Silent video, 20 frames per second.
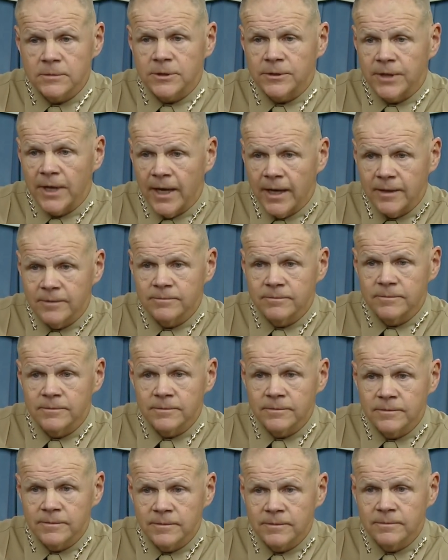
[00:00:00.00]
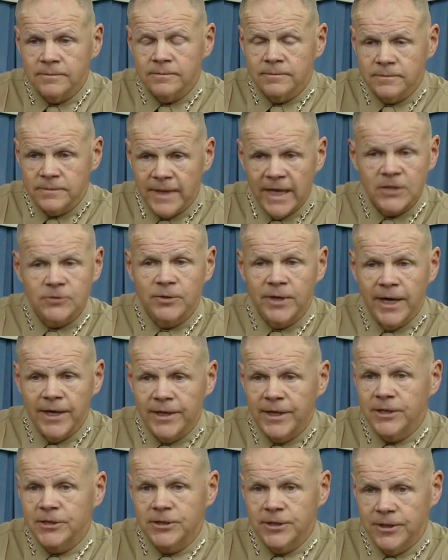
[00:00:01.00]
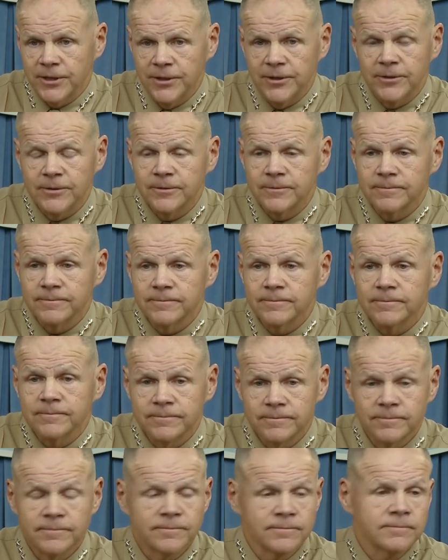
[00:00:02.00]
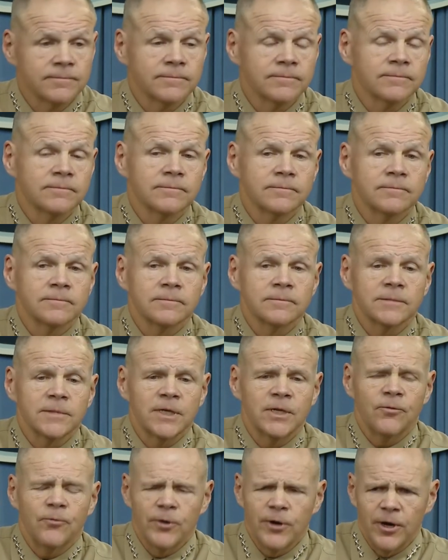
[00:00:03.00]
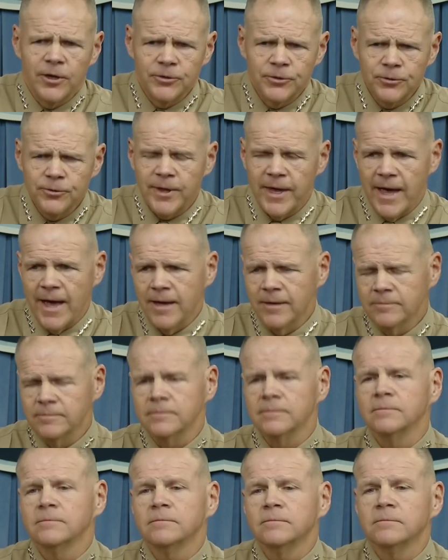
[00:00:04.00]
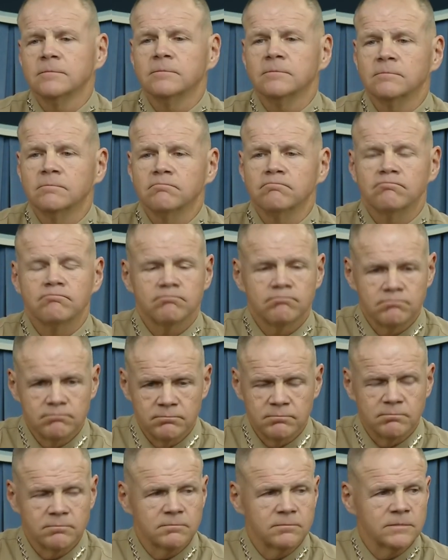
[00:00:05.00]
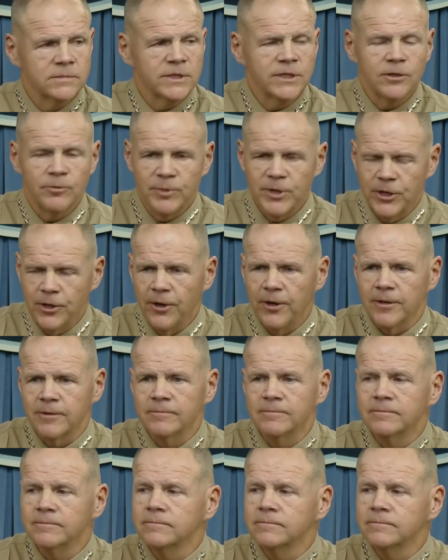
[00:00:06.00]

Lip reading: Okay? That's what I need you to do. And if we all do that, it'll be good.